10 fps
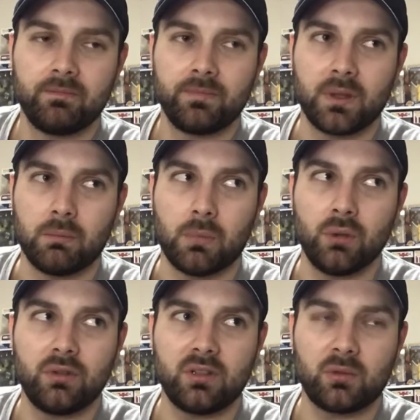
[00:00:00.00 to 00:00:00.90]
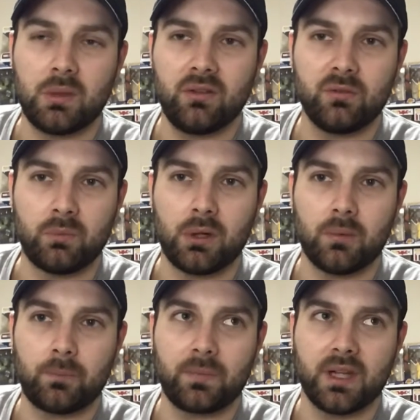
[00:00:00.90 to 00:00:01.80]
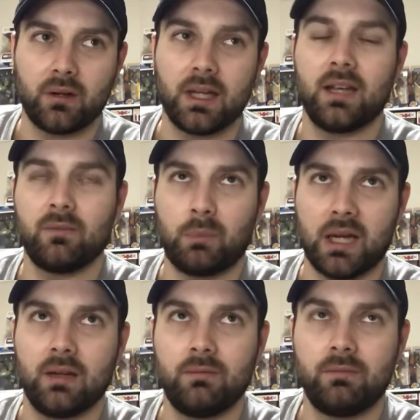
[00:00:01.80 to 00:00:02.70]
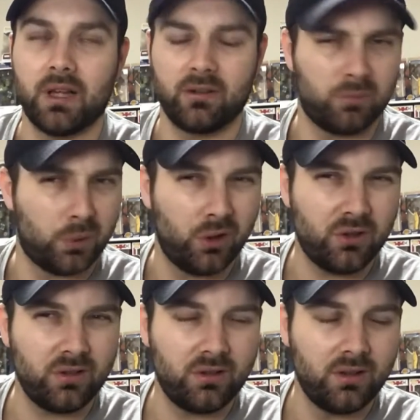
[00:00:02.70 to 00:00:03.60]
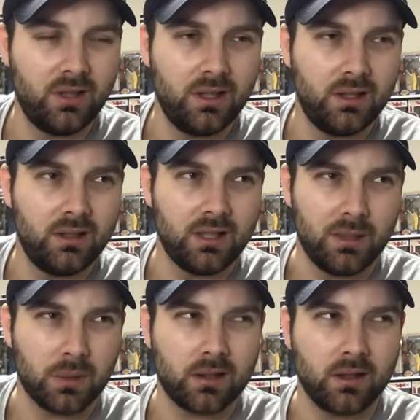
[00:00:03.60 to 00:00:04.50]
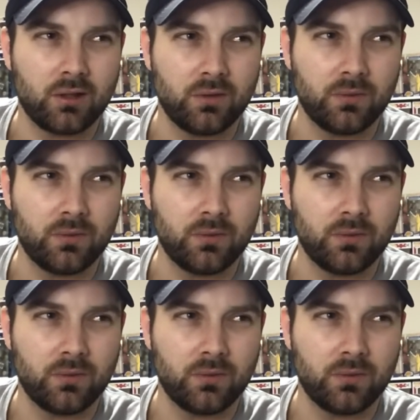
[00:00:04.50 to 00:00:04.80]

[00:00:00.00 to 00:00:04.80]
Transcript: the most expensive pop that I have paid, that I've purchased in my collection